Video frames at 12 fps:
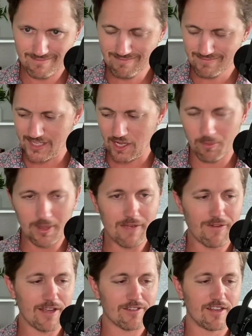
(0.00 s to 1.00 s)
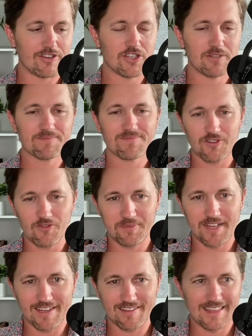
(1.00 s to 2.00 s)
Tell them Levi sent you
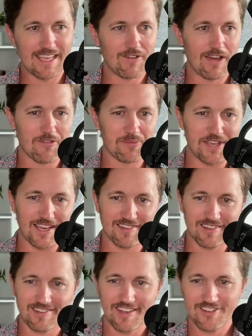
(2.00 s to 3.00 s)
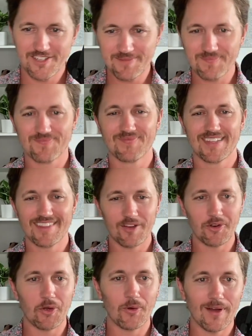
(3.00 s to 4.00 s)
Levi from Texas sent you. They'll
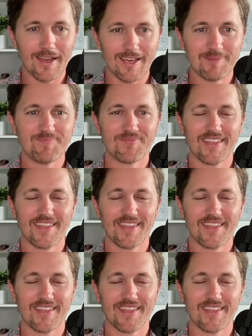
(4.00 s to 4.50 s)
know who I am.